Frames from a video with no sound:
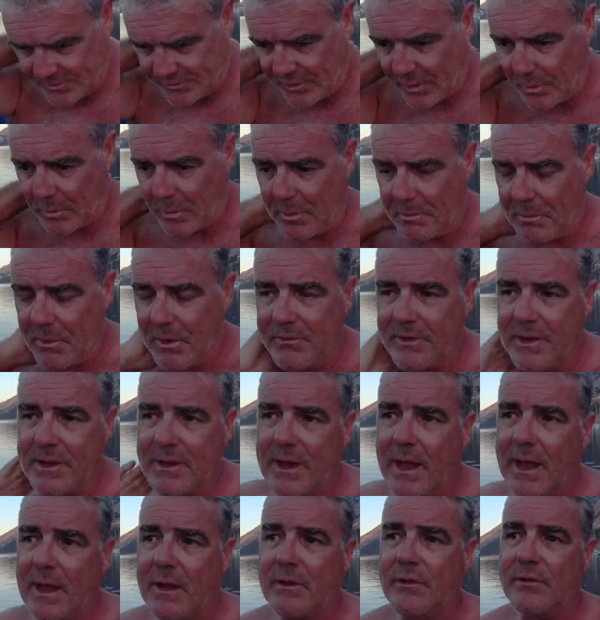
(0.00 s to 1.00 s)
So we're moving
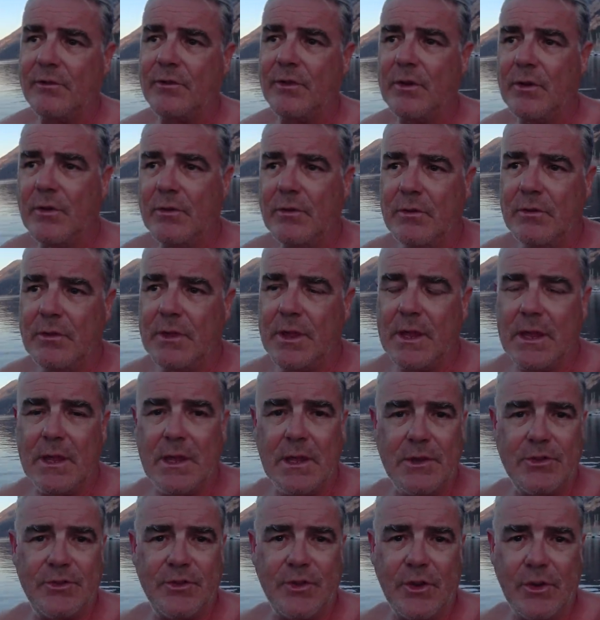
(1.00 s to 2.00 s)
down to
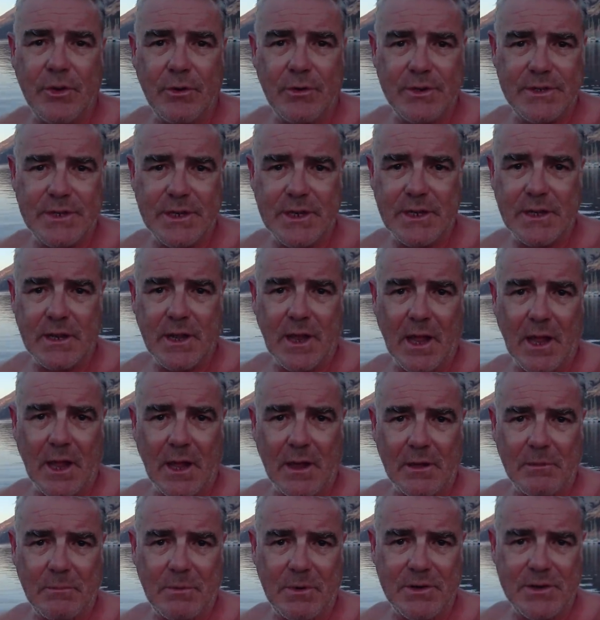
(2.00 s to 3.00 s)
the security
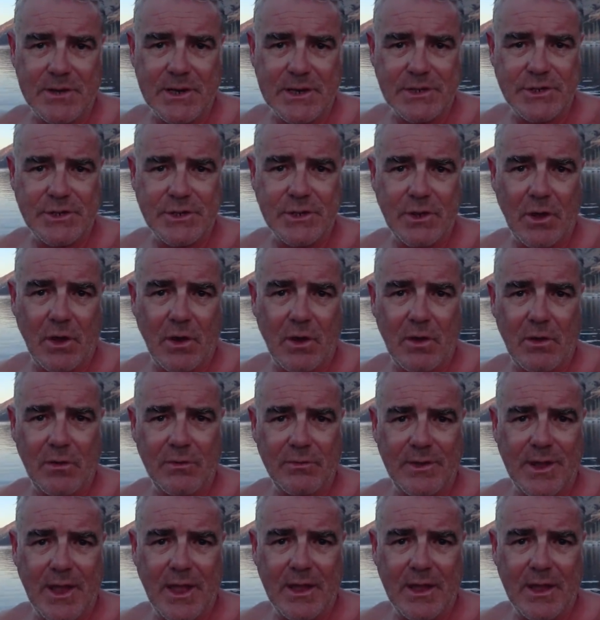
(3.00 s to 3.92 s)
and protection of